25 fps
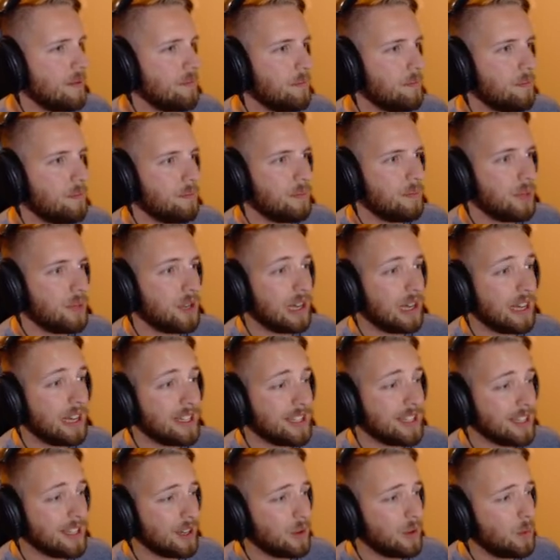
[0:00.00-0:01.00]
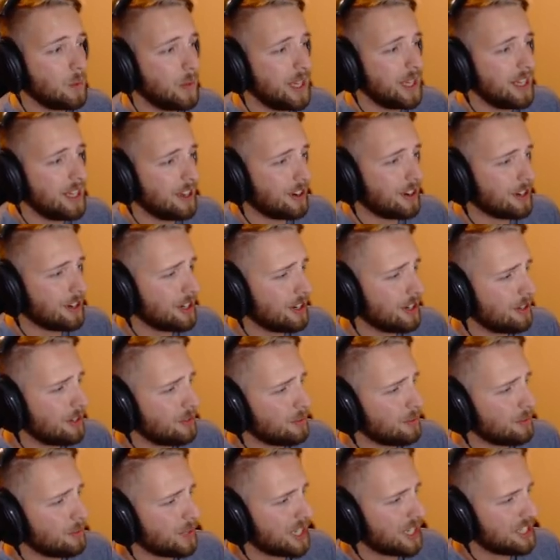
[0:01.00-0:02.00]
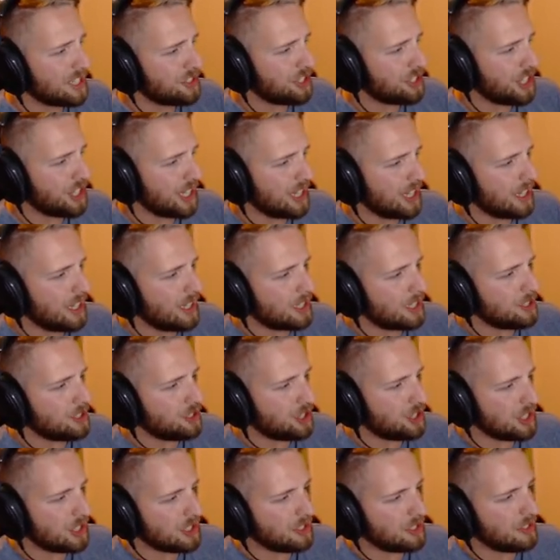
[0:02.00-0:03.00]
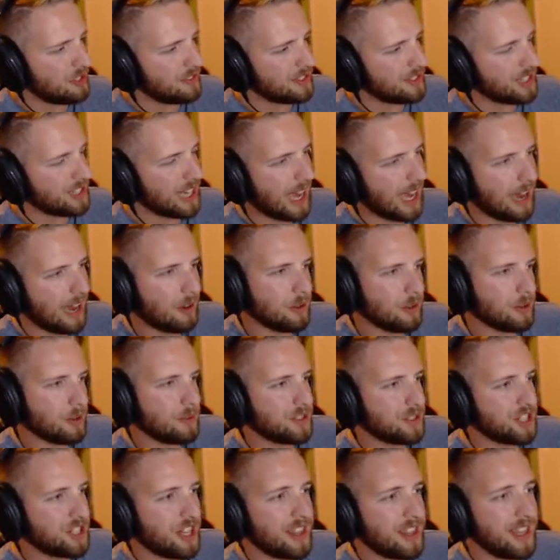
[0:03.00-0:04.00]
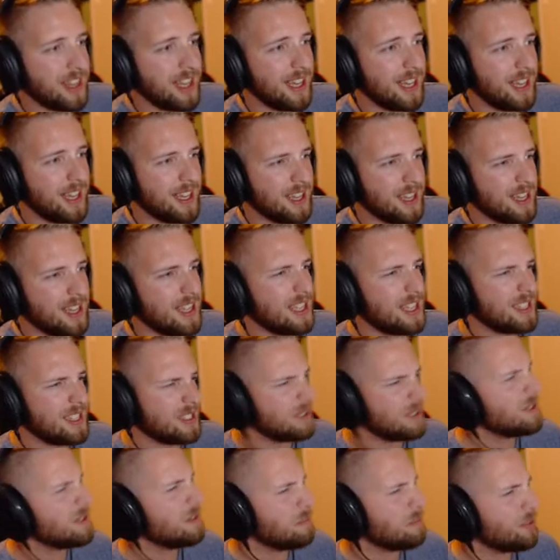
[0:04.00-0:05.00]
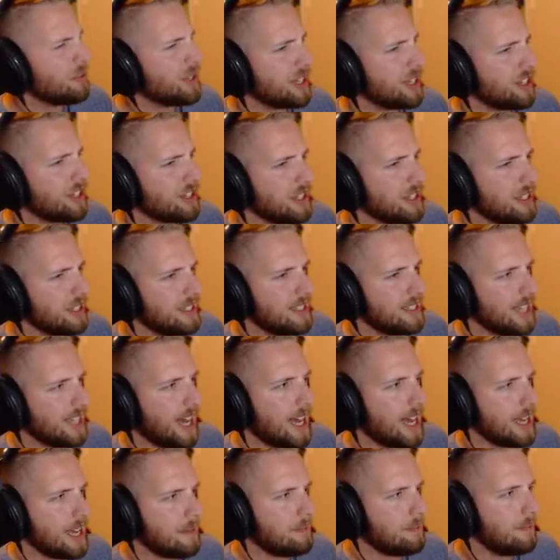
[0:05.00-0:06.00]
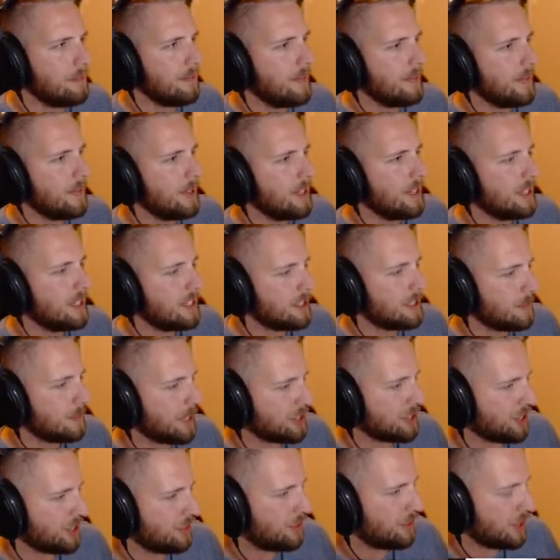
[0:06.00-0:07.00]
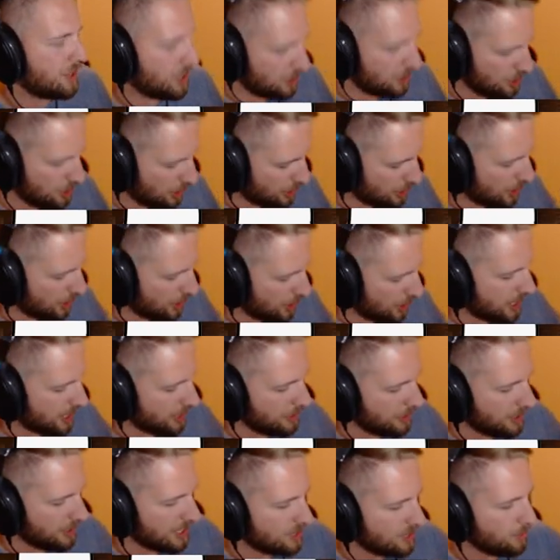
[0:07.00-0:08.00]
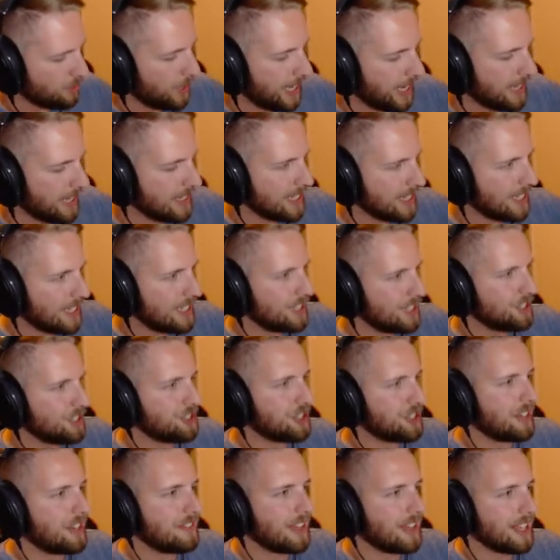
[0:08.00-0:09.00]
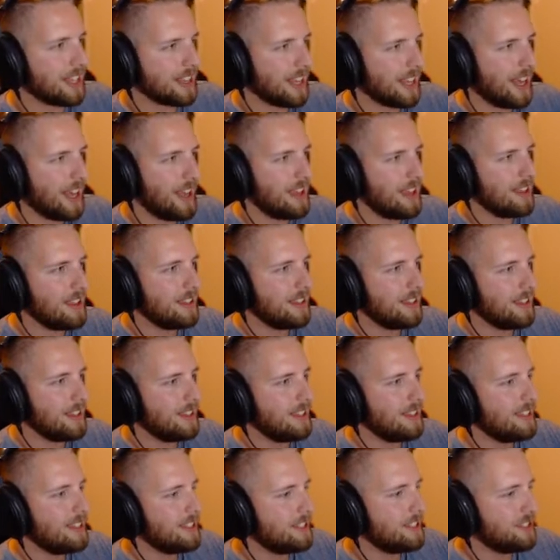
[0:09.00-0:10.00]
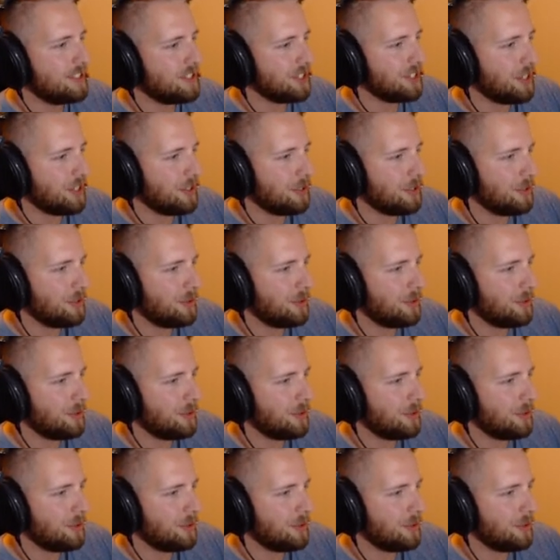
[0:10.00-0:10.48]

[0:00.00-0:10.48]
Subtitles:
But we are reaching just over an hour, which I think is a pretty good time, especially if we are trying to do this weekly and stuff like that. So,